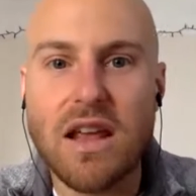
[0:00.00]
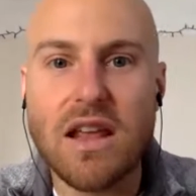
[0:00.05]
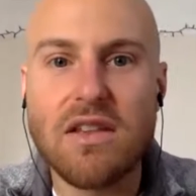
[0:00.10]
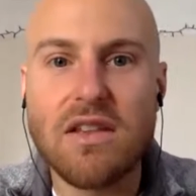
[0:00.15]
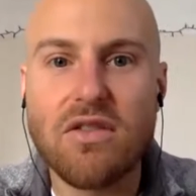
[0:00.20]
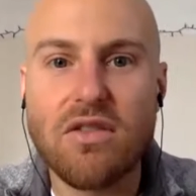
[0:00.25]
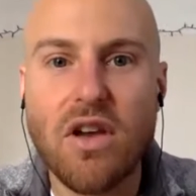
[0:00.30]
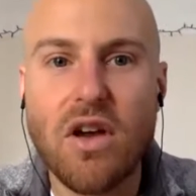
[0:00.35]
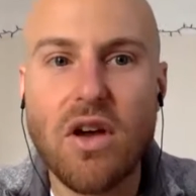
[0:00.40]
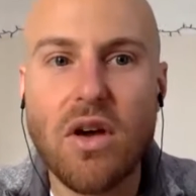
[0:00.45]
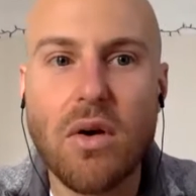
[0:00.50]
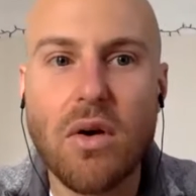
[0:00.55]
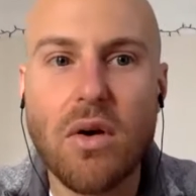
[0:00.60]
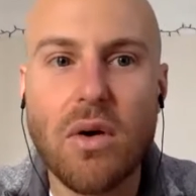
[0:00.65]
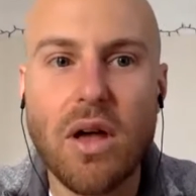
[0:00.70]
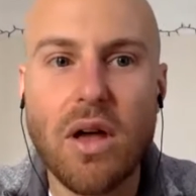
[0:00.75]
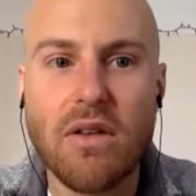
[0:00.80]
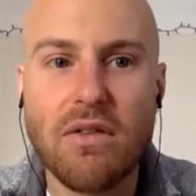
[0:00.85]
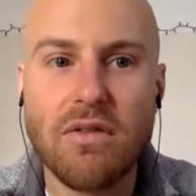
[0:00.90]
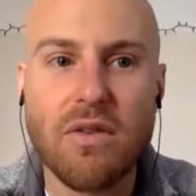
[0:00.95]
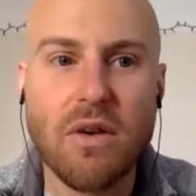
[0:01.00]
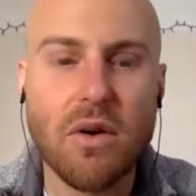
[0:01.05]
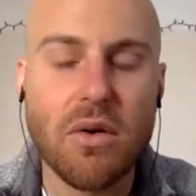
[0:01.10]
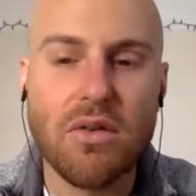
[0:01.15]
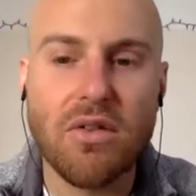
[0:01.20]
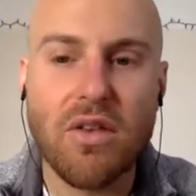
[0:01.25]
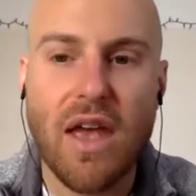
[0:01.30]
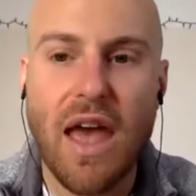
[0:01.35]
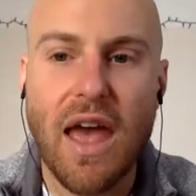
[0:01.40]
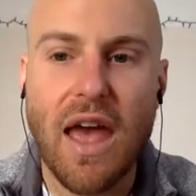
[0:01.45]
And so if
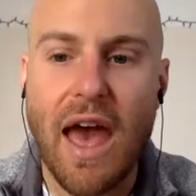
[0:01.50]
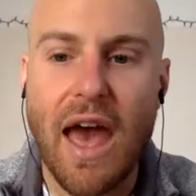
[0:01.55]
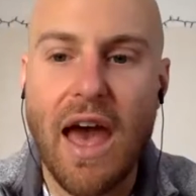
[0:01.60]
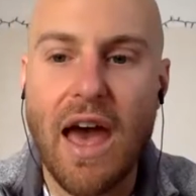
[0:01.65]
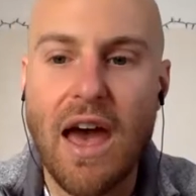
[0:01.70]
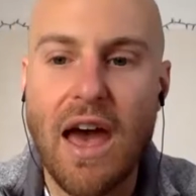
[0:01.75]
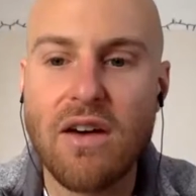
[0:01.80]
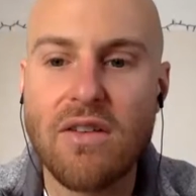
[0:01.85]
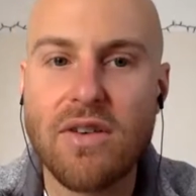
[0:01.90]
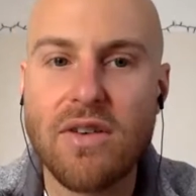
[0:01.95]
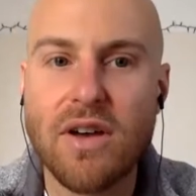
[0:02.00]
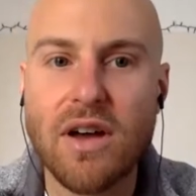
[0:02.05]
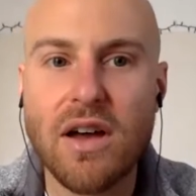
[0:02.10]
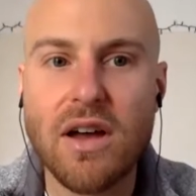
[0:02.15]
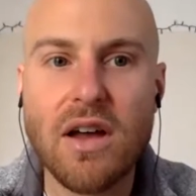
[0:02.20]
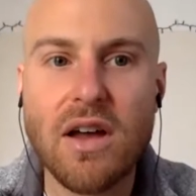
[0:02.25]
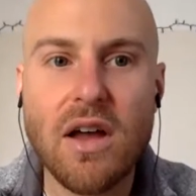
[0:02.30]
folks have